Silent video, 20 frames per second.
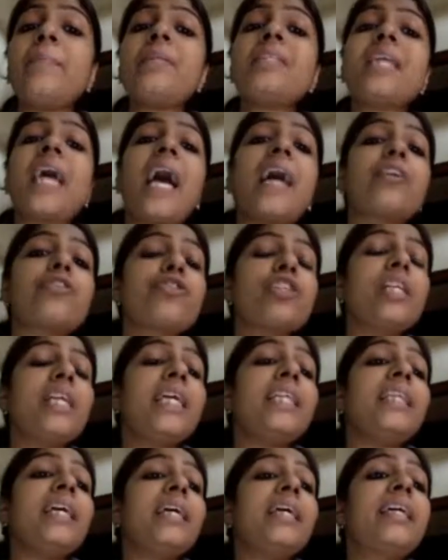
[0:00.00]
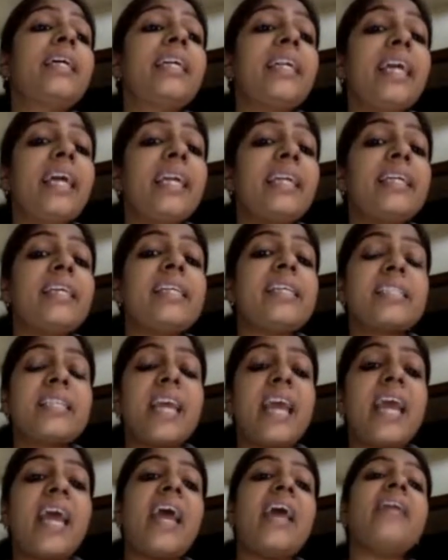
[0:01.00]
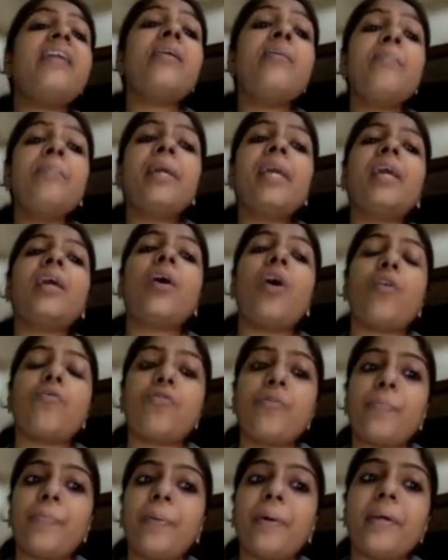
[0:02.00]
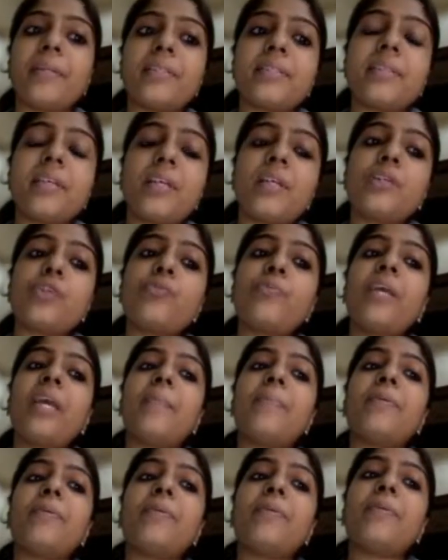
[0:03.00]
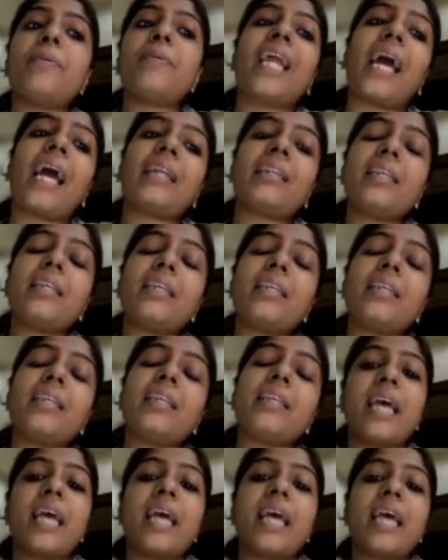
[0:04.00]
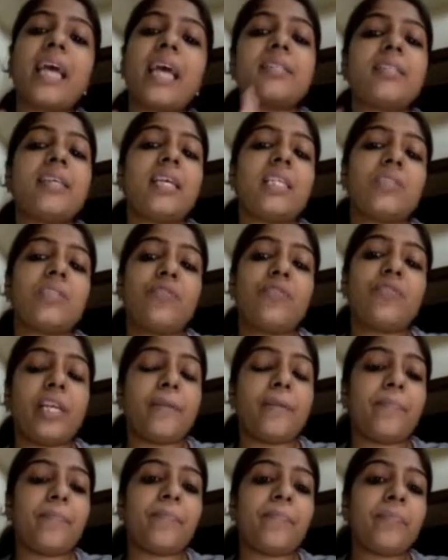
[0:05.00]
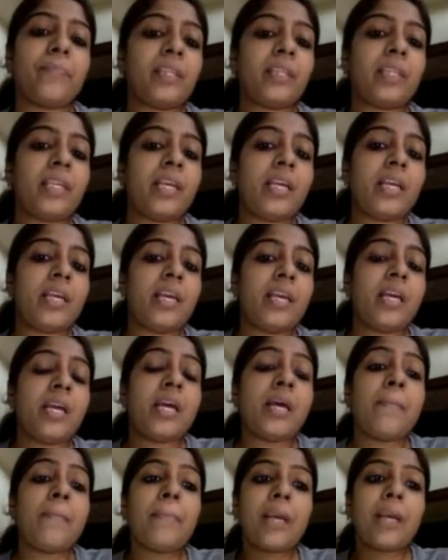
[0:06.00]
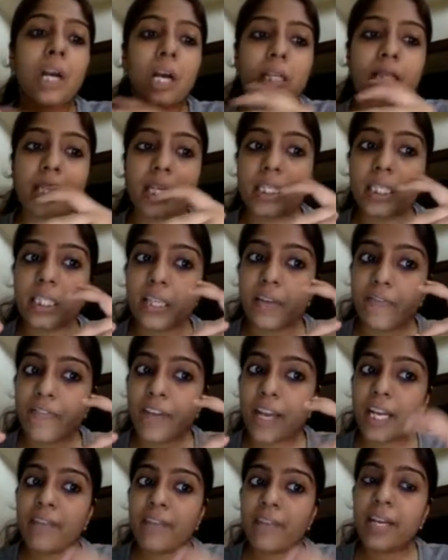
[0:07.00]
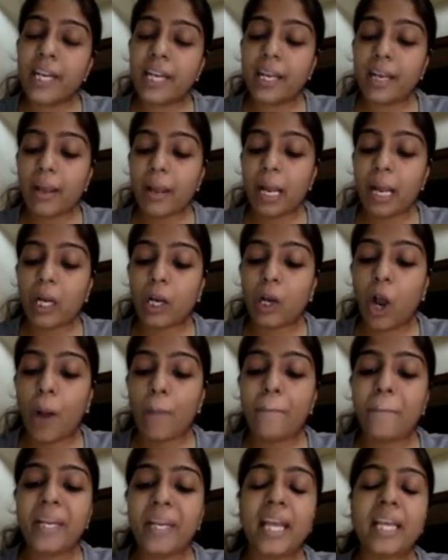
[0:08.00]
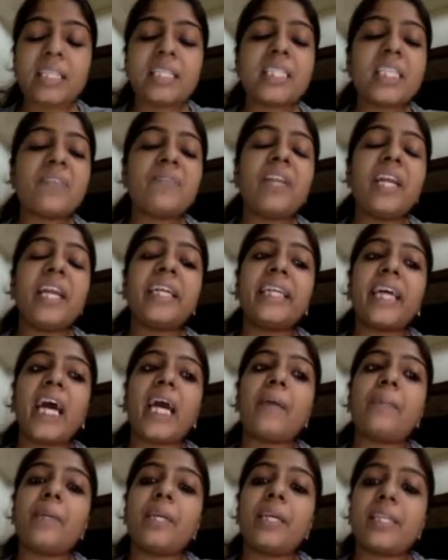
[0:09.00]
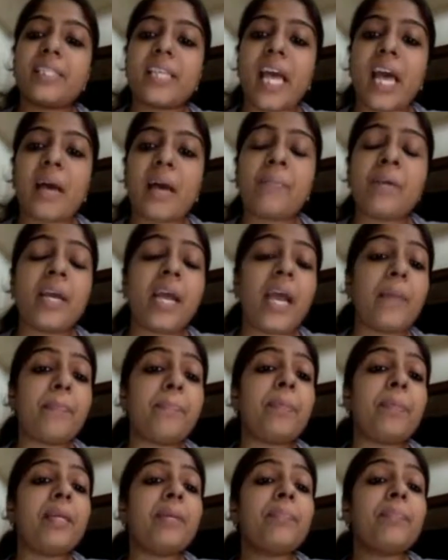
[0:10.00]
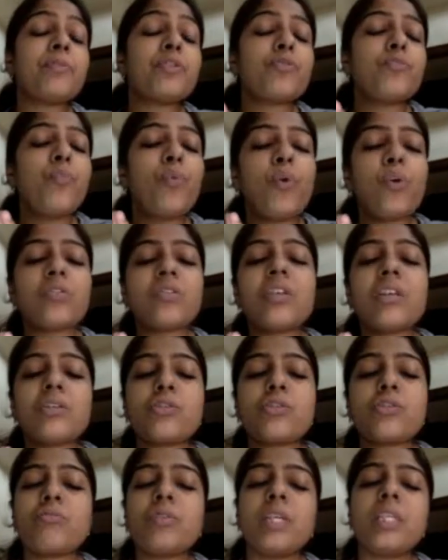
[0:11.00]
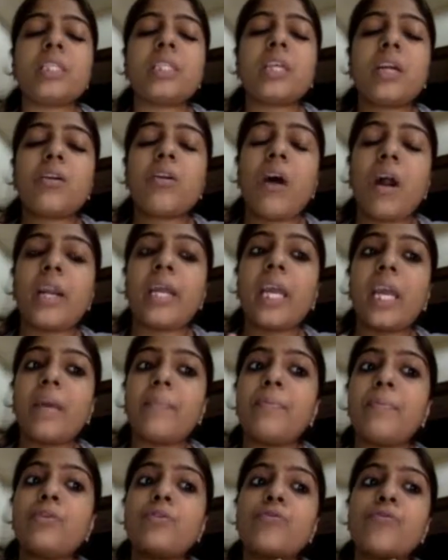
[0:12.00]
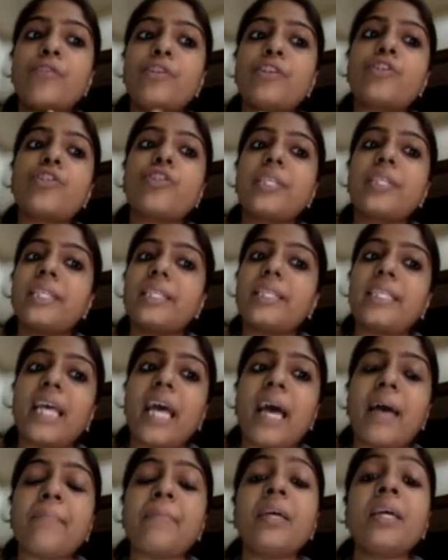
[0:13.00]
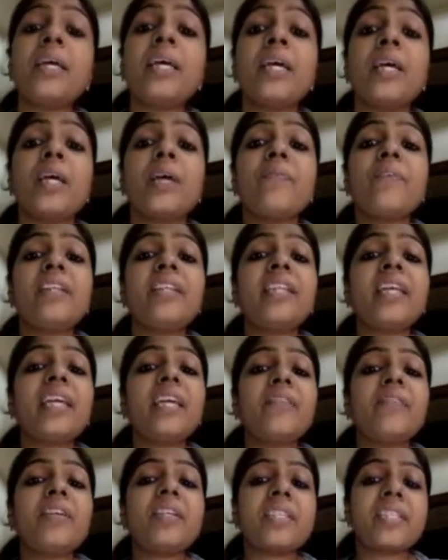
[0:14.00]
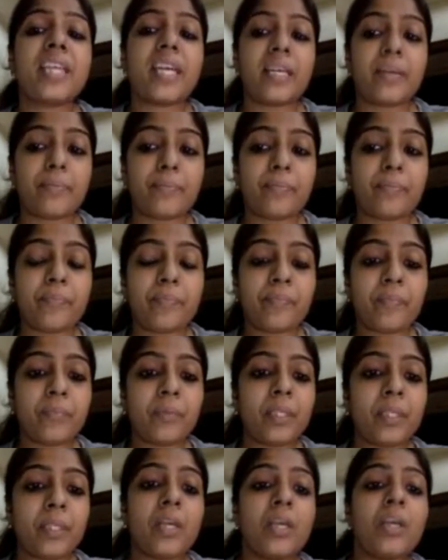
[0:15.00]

Time is actually the greatest enemy of a person to be able to crack this exam successfully, because it is a very, very comprehensively timed exam, and most of the students are not able to finish this exam within the given time.